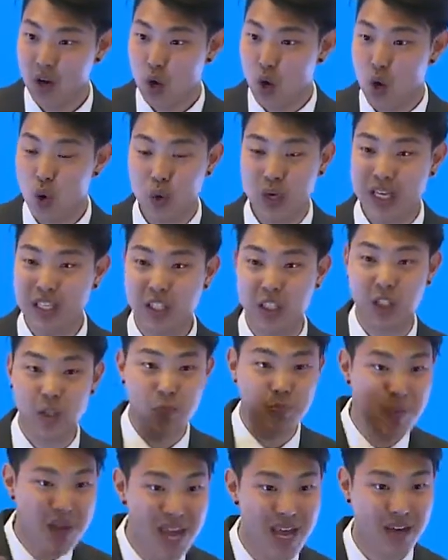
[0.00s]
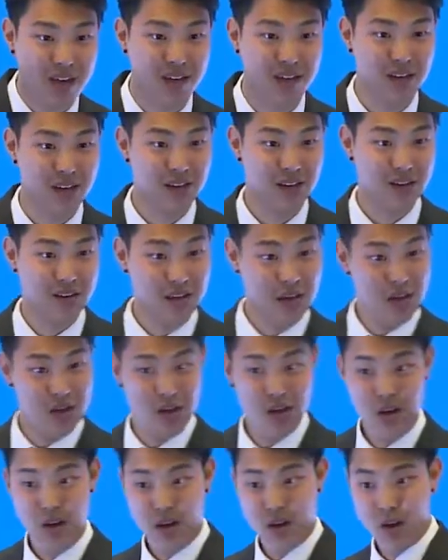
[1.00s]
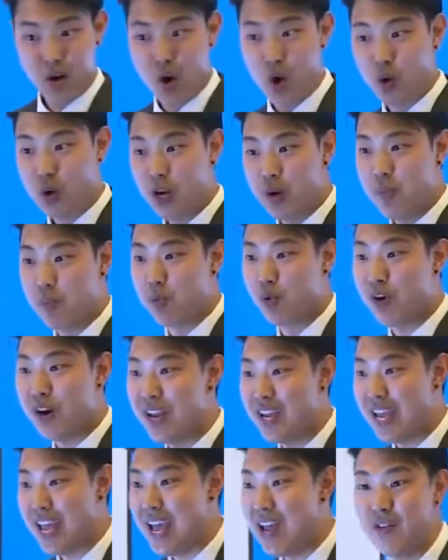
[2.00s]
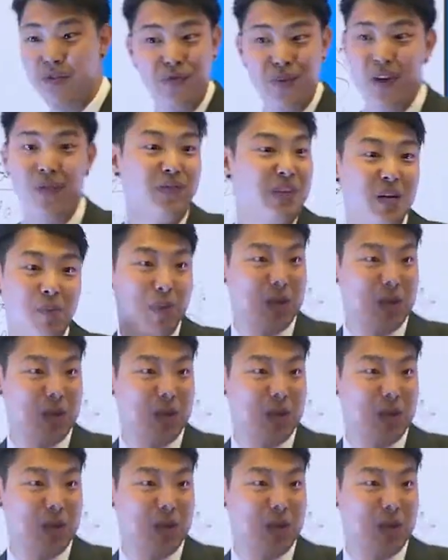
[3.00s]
who can speak, who can bring in 50